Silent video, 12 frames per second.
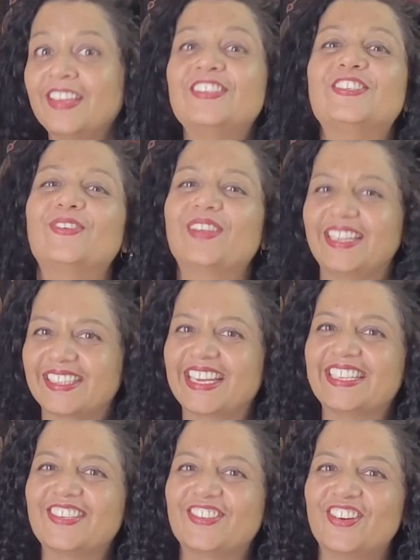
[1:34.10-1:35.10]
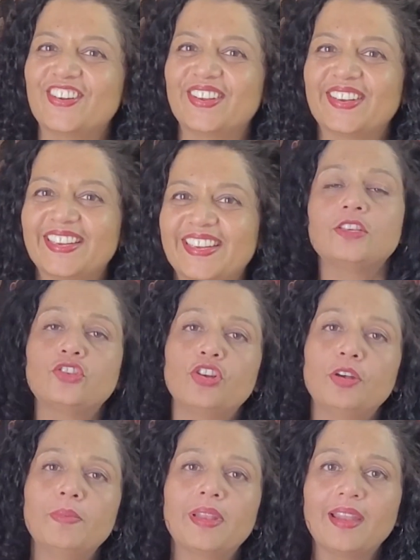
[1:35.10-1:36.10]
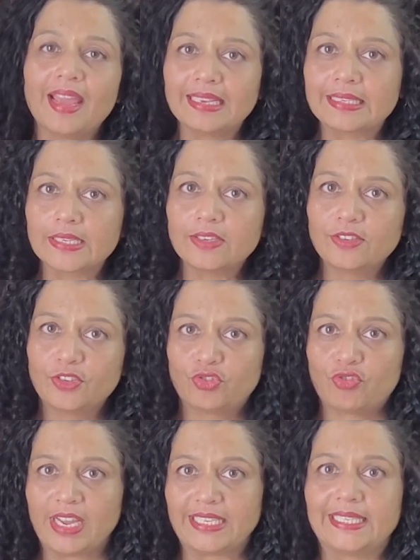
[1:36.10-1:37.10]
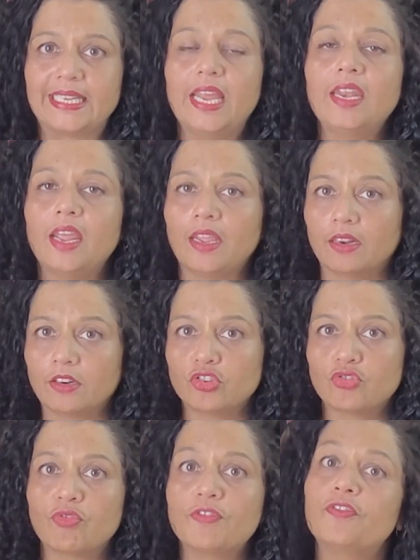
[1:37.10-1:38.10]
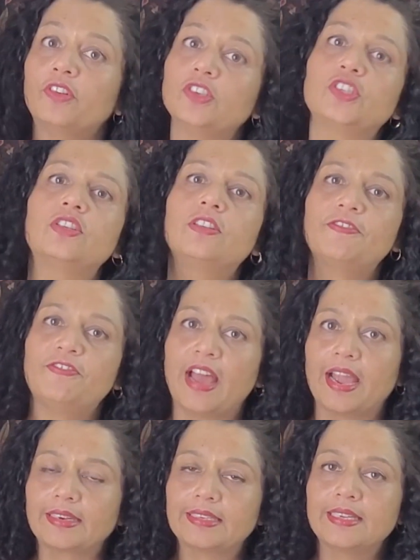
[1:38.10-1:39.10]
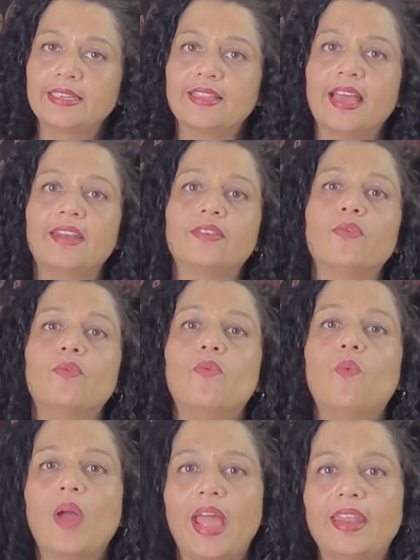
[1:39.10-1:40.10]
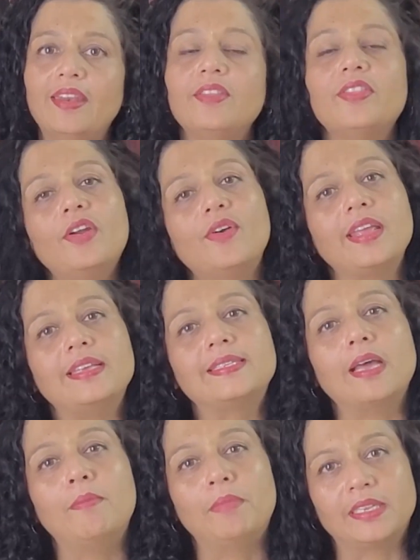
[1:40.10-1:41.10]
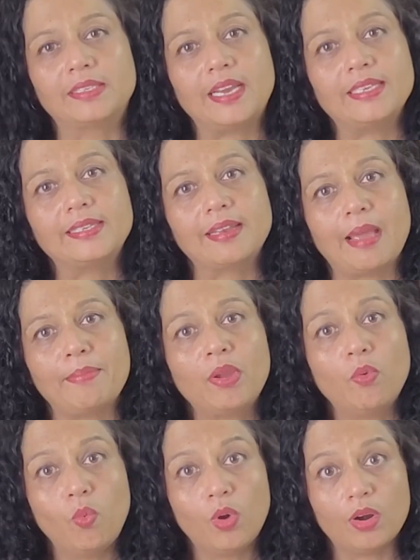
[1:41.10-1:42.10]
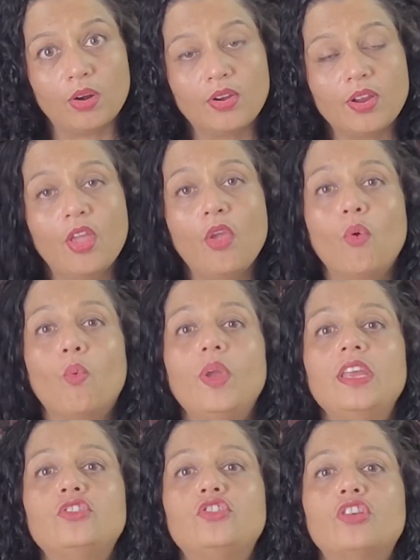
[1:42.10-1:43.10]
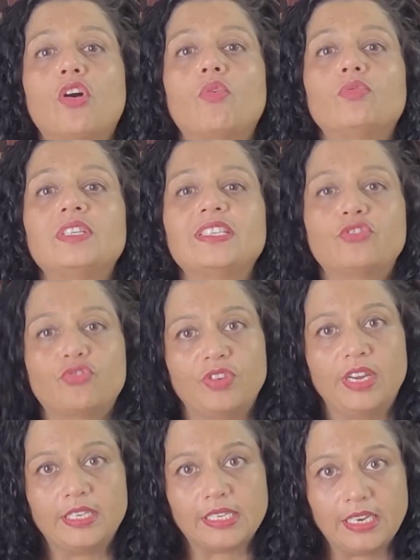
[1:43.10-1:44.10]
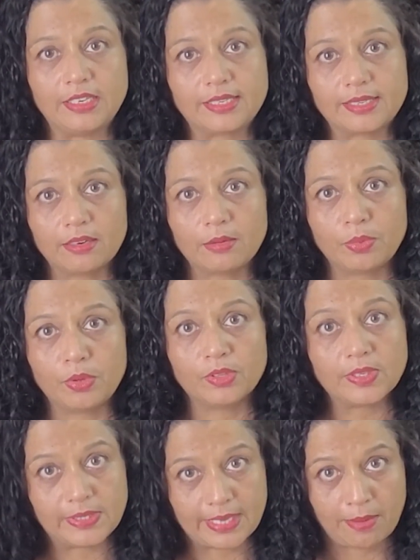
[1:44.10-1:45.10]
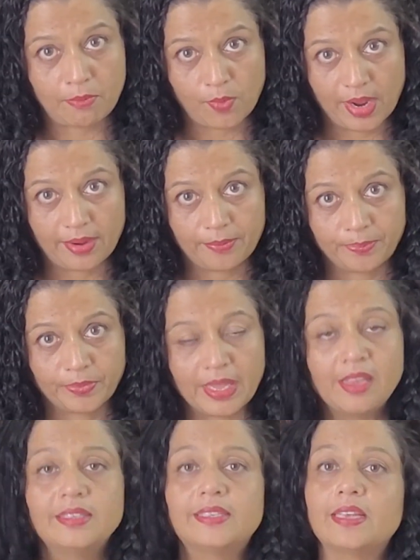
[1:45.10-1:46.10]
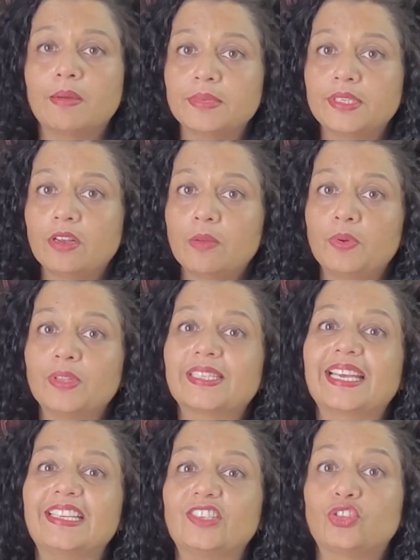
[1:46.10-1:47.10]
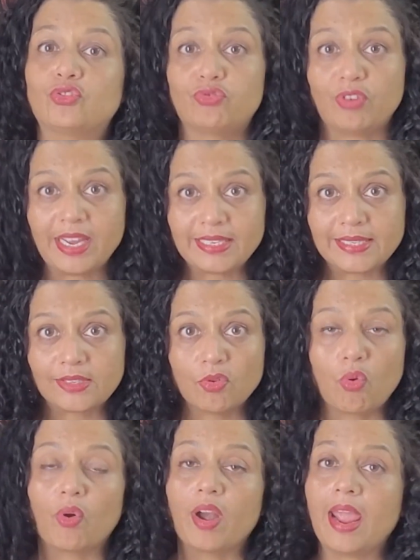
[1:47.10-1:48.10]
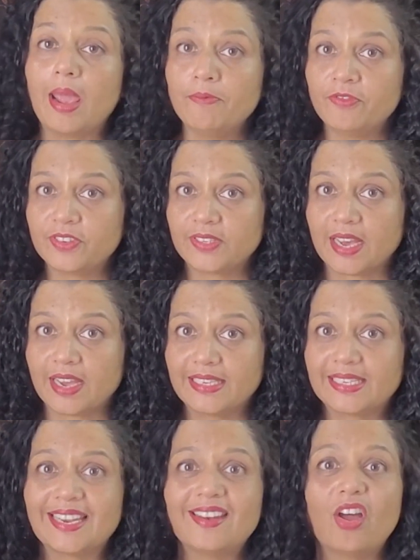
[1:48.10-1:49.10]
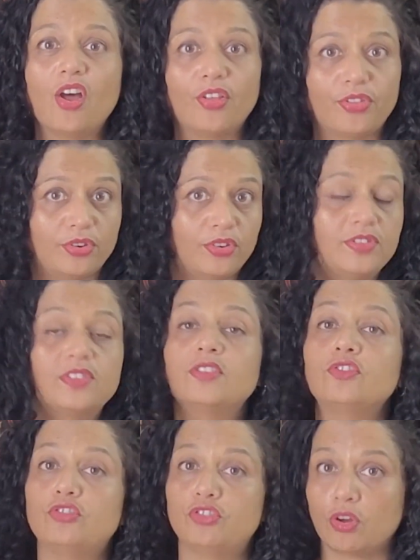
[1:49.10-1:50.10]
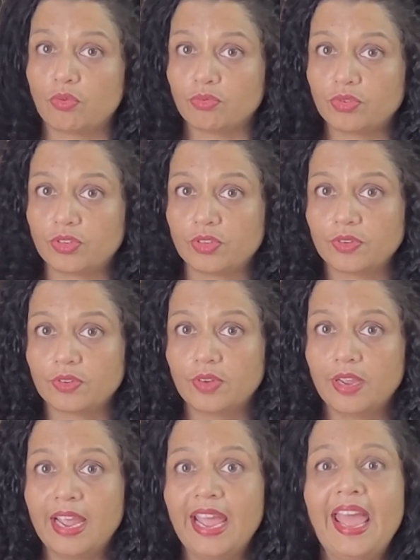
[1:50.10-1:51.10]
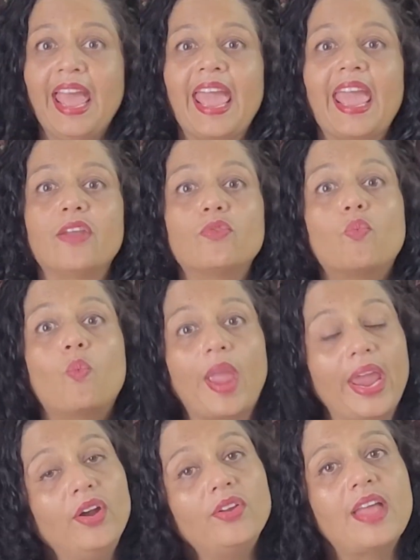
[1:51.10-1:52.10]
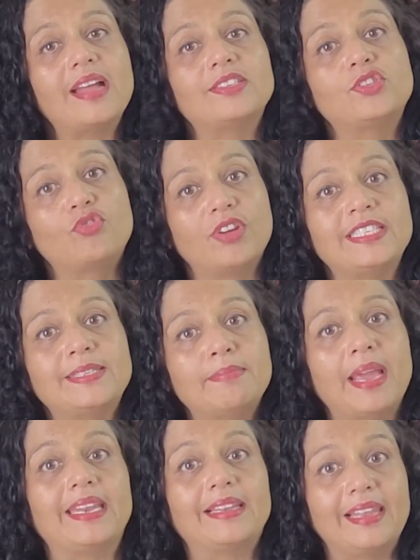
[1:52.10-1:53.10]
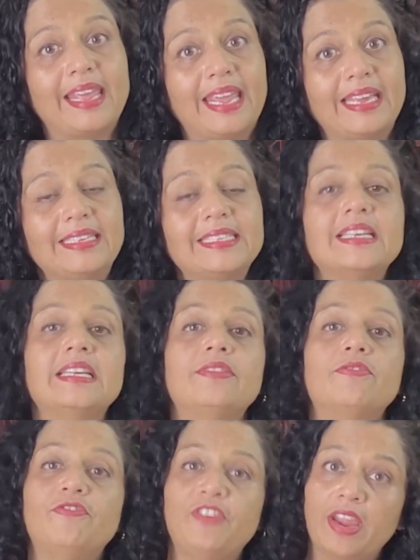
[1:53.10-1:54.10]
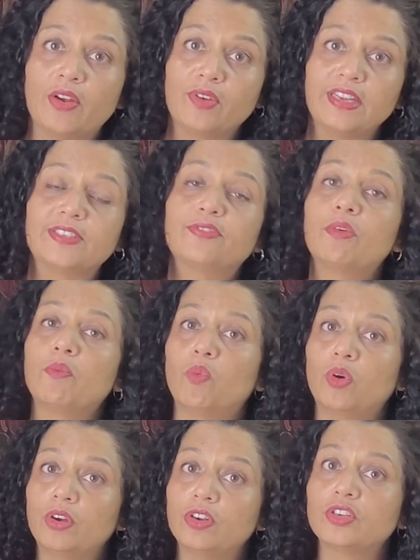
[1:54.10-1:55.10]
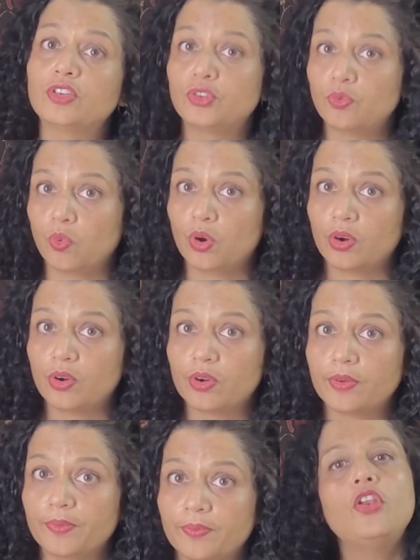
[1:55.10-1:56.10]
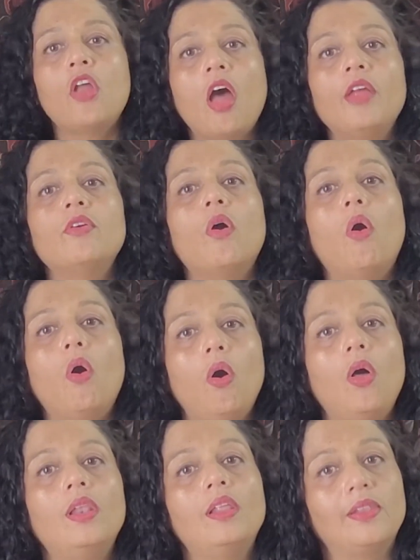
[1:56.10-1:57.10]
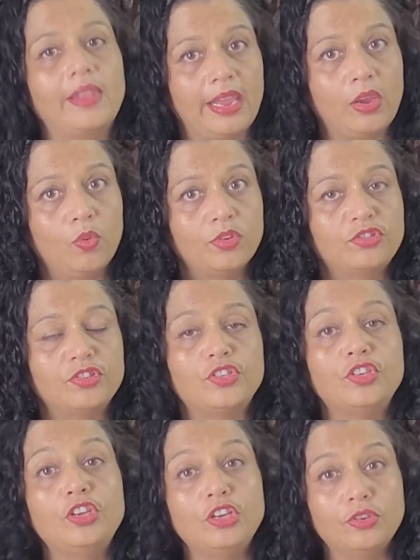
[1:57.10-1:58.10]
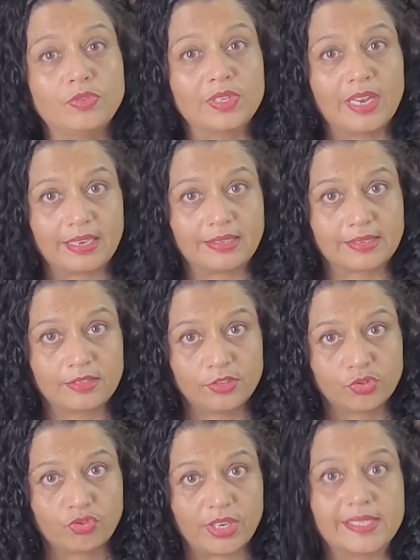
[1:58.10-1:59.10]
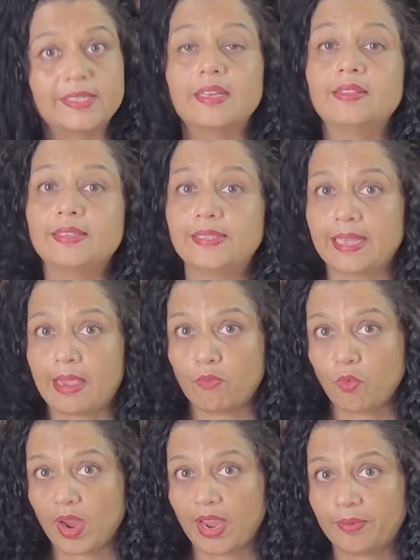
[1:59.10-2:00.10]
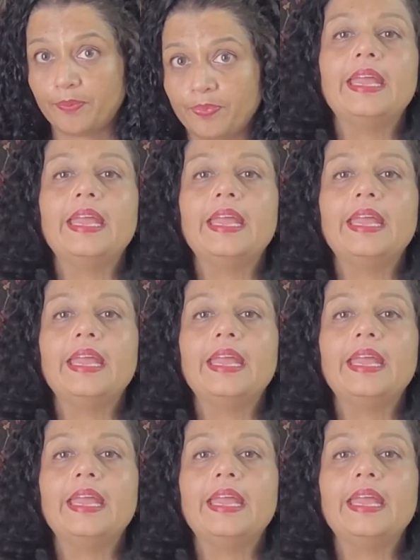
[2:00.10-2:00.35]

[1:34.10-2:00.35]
So let's get started. The term lexical stress in English refers to the fact that when there is a multi-syllabic word, we don't treat each syllable the same way. Some syllables get stressed or emphasized and others don't. And where that stress might land varies from word to word. Not all languages use lexical stress in the same way.